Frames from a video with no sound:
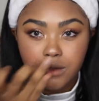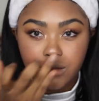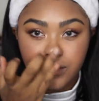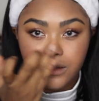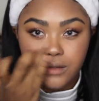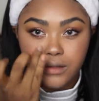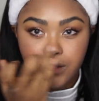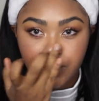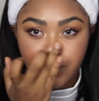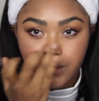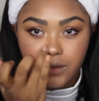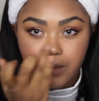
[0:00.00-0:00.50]

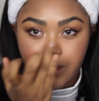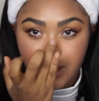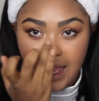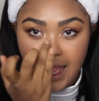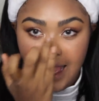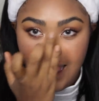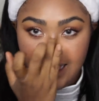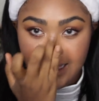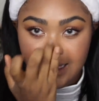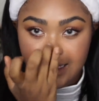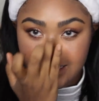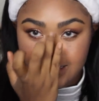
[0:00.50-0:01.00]
So
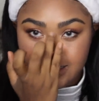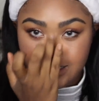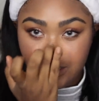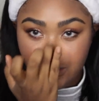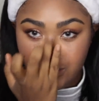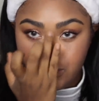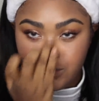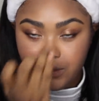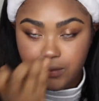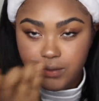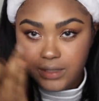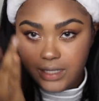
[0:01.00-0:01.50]
that is
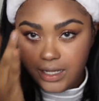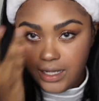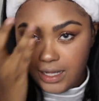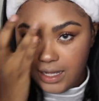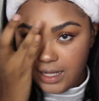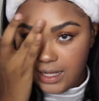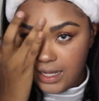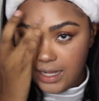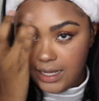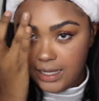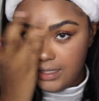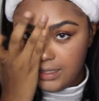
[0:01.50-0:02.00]
Luna
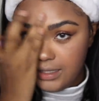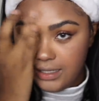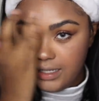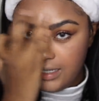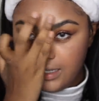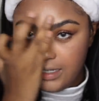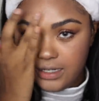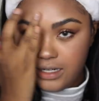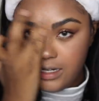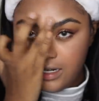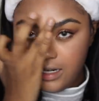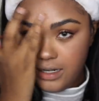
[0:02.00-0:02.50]

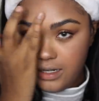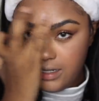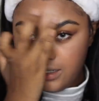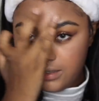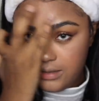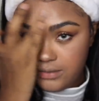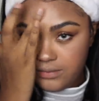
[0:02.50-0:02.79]
highlighter.